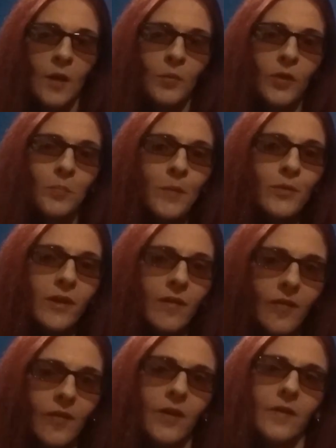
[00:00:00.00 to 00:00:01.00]
But the people
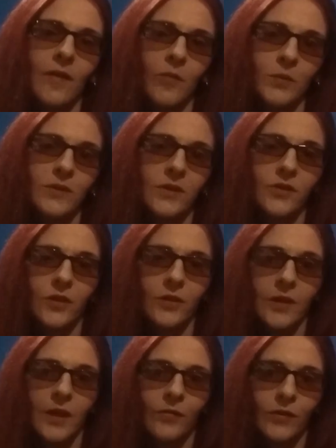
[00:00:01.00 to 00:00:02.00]
that sign this
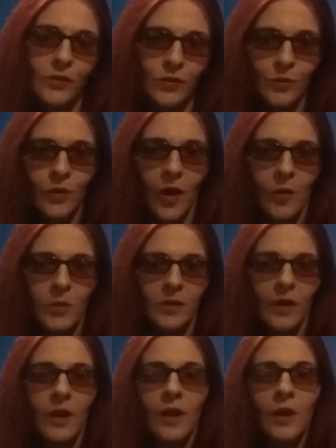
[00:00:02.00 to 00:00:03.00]
petition, if they do
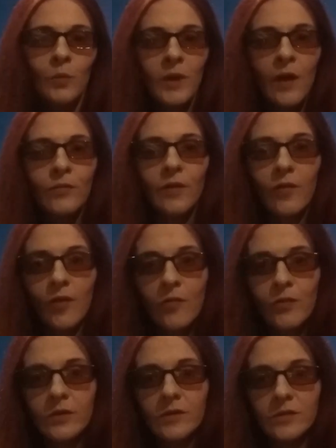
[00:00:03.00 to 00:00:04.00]
comment, we have
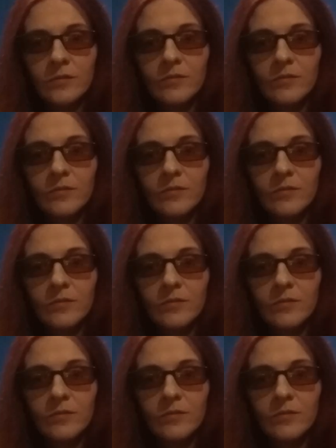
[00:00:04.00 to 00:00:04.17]
discovered